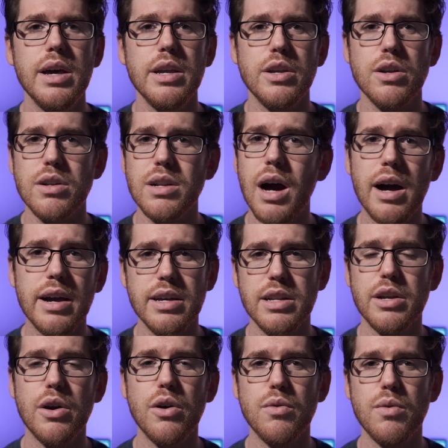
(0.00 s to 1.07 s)
You're not
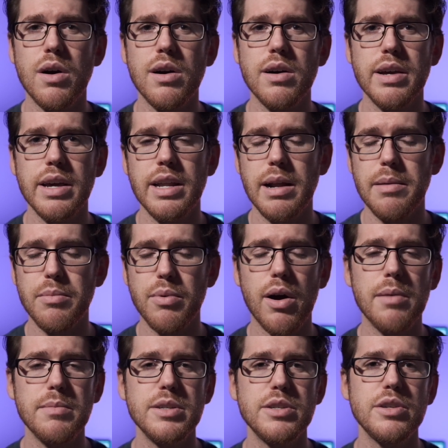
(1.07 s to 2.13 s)
gonna go wrong, and I
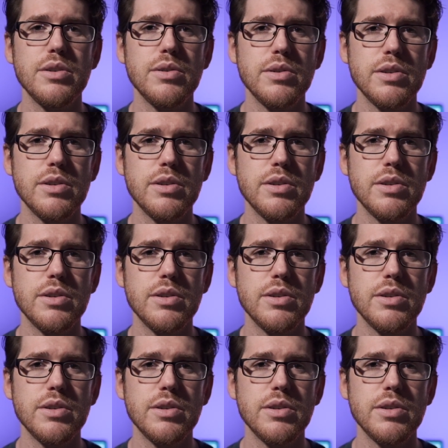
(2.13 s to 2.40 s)
promise you,